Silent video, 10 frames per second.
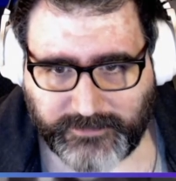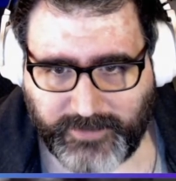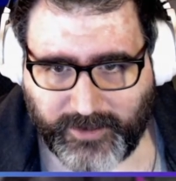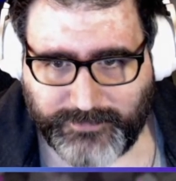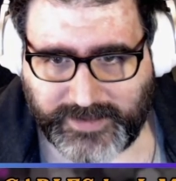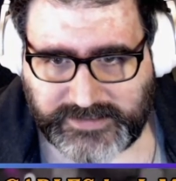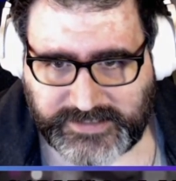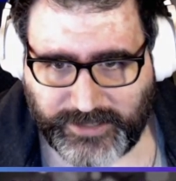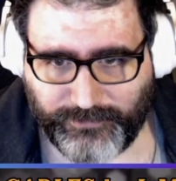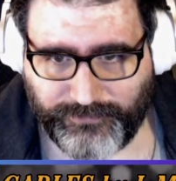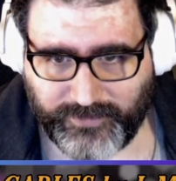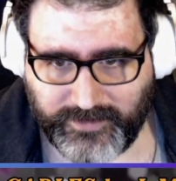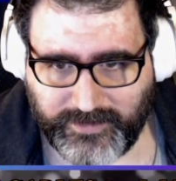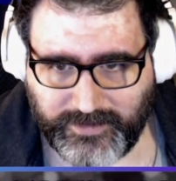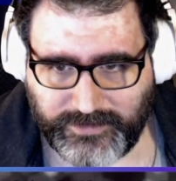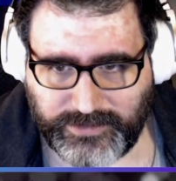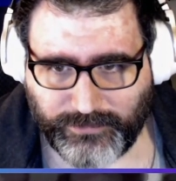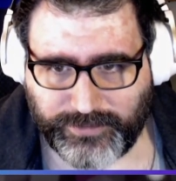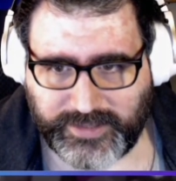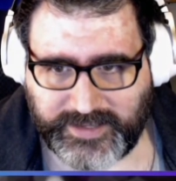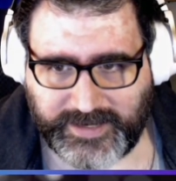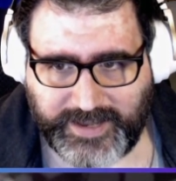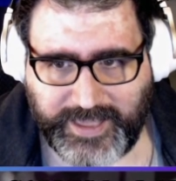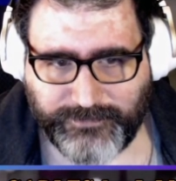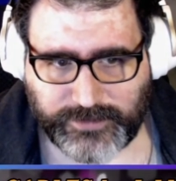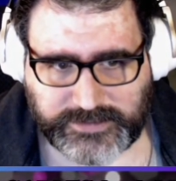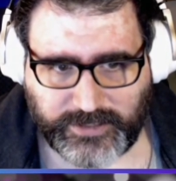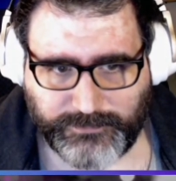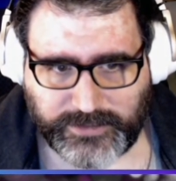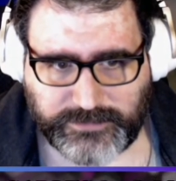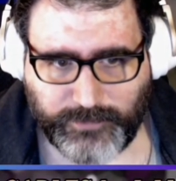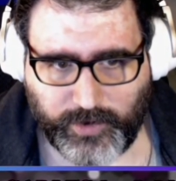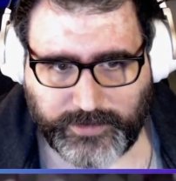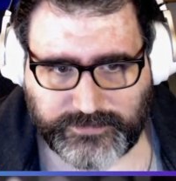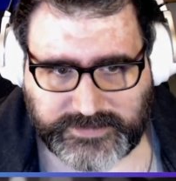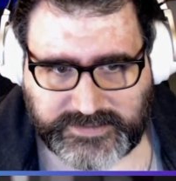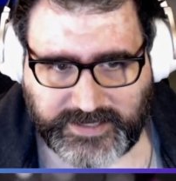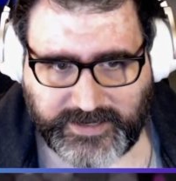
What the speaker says: about myself, you'll think it ever so much more interesting.